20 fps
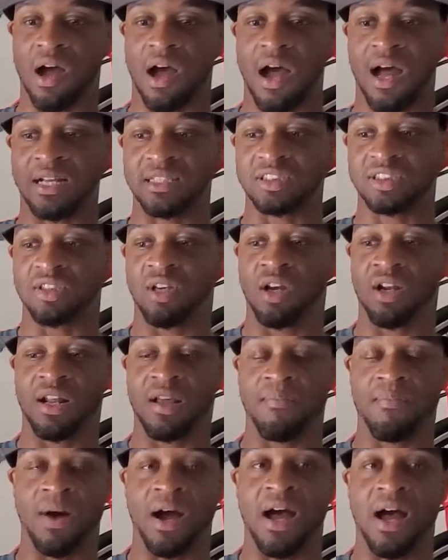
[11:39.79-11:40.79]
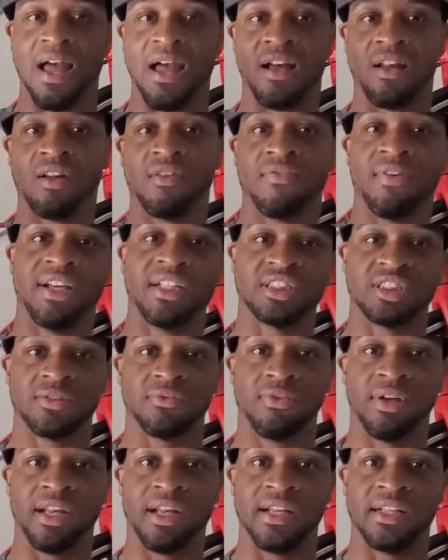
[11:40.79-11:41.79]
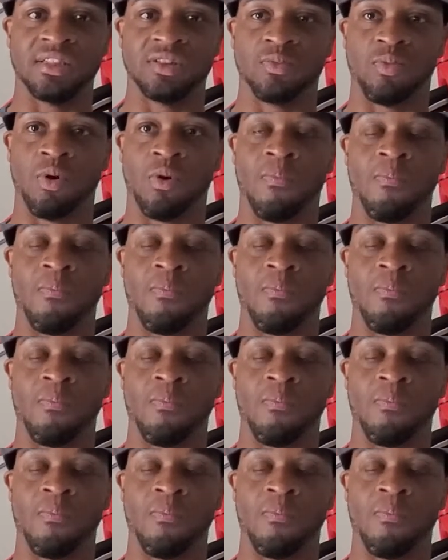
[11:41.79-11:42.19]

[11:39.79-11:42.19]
I saw that my elevation readings were